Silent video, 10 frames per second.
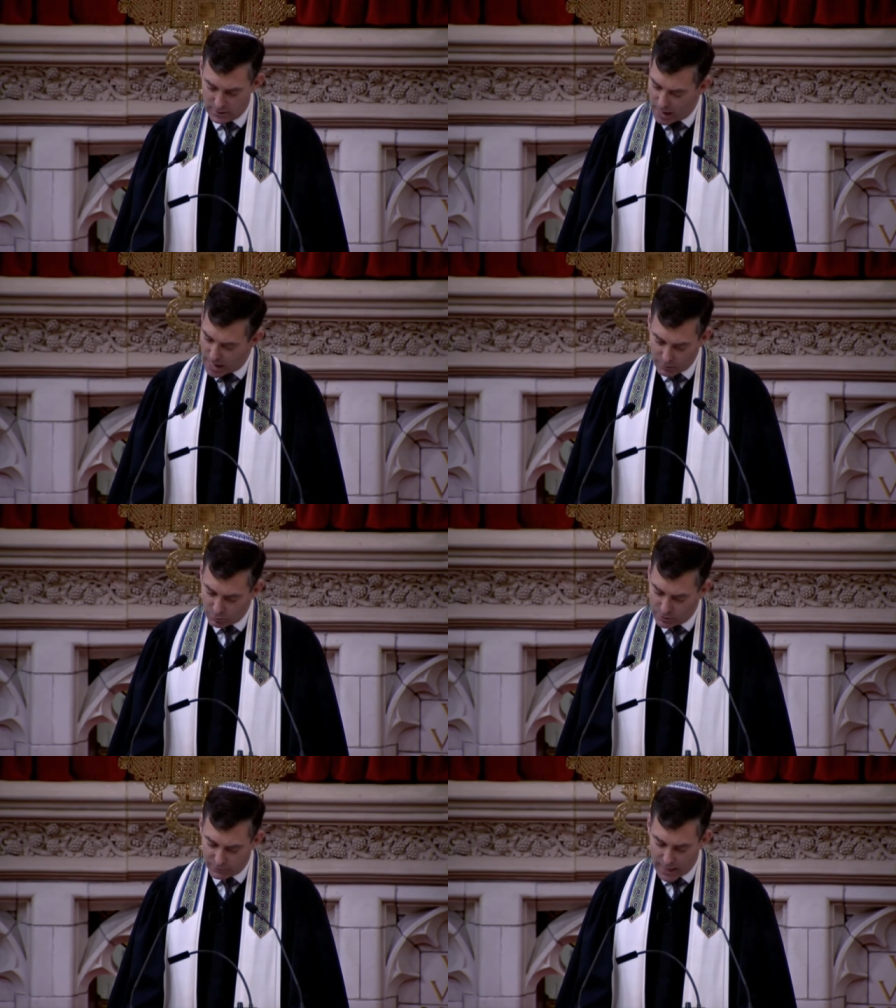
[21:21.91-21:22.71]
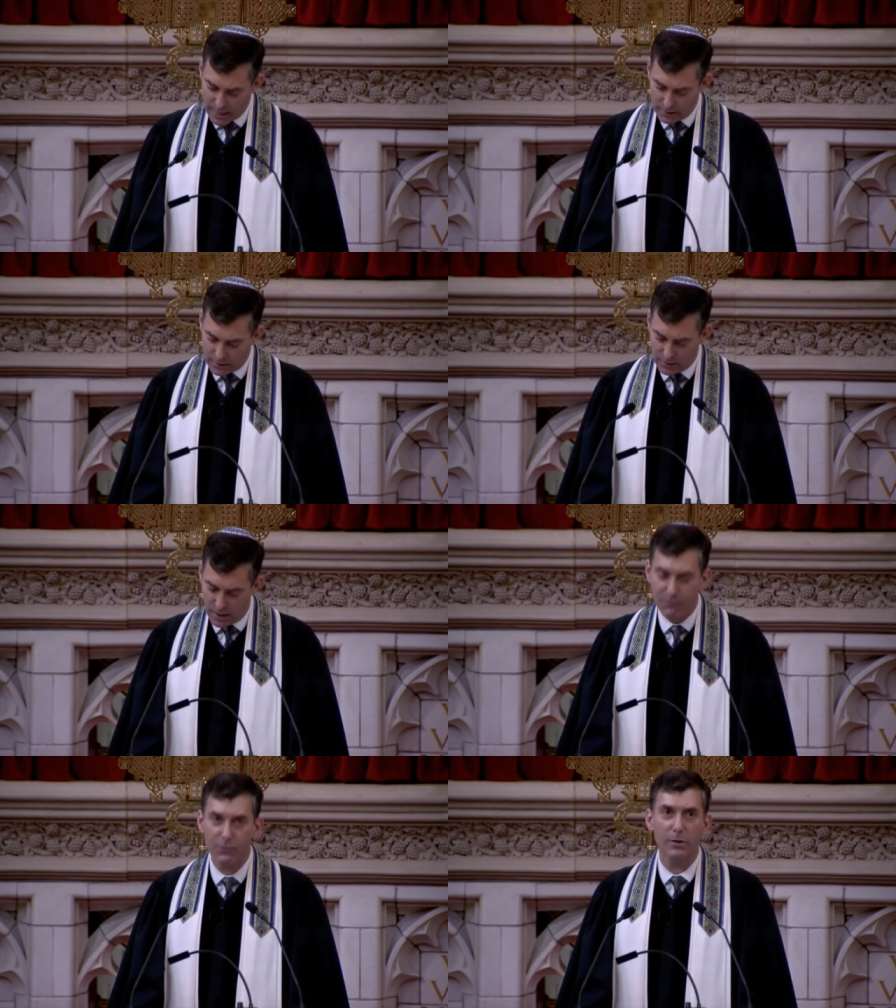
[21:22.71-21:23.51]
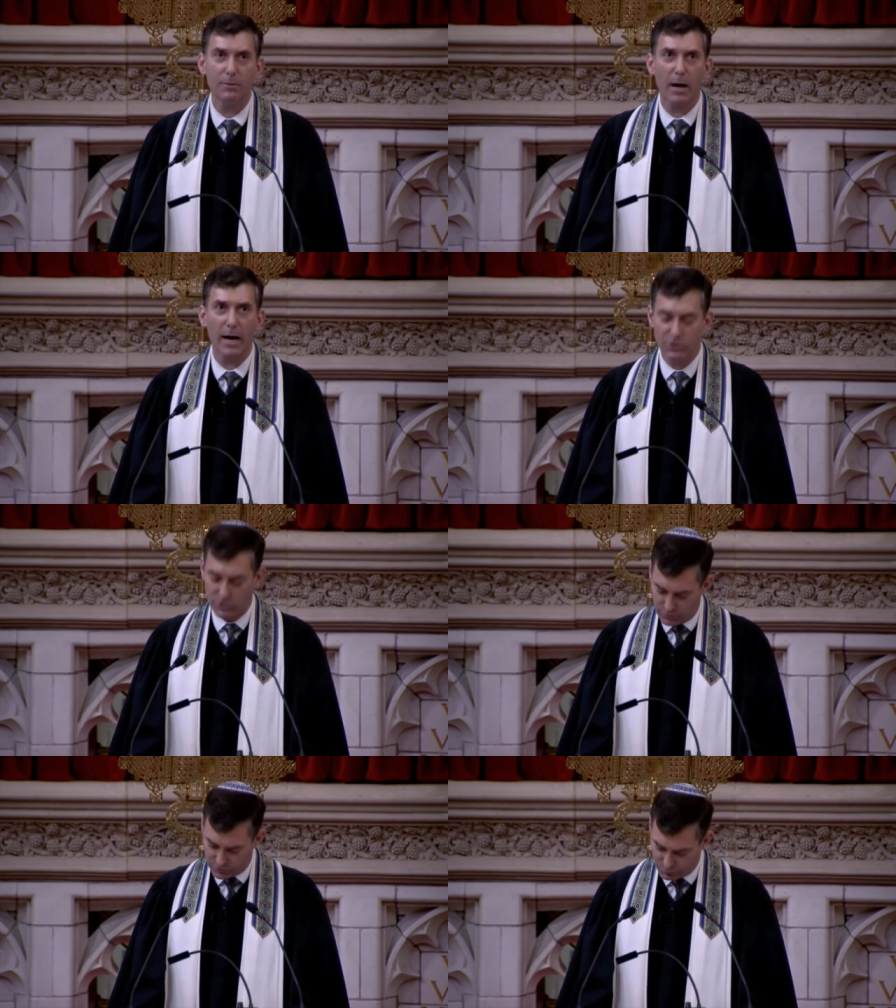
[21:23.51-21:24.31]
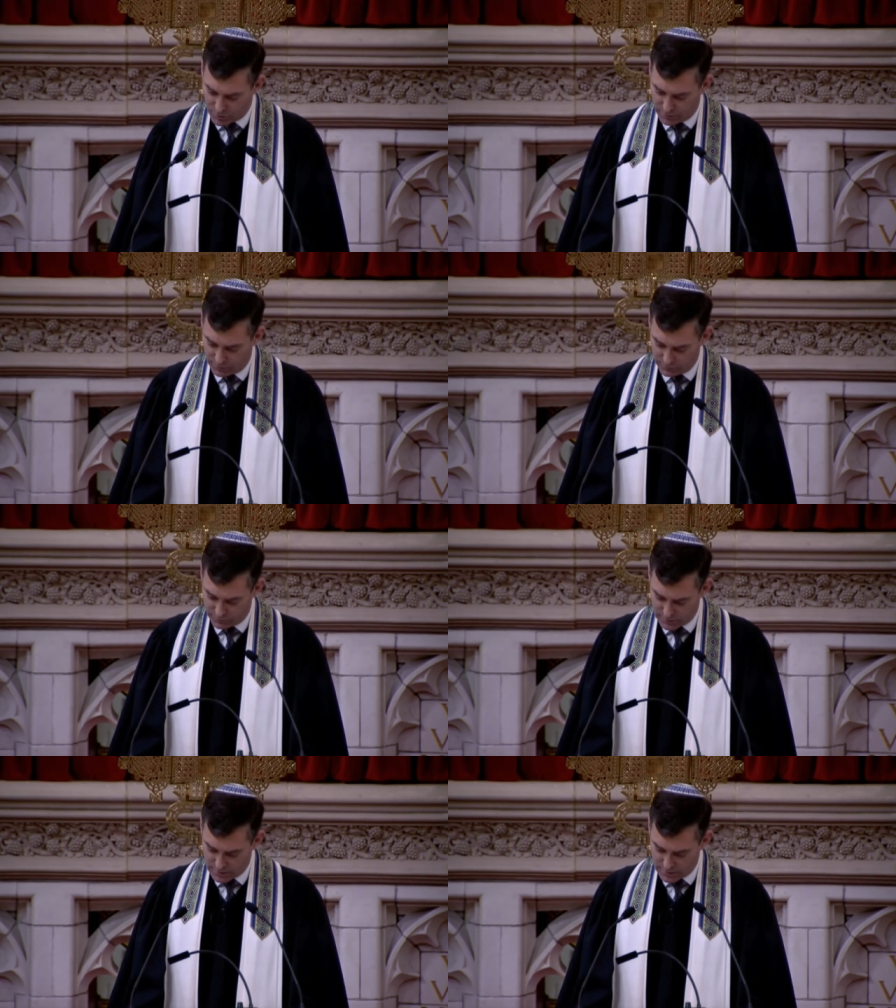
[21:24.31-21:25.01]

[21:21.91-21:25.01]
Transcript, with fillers: I would have aided and comforted my Jewish brothers.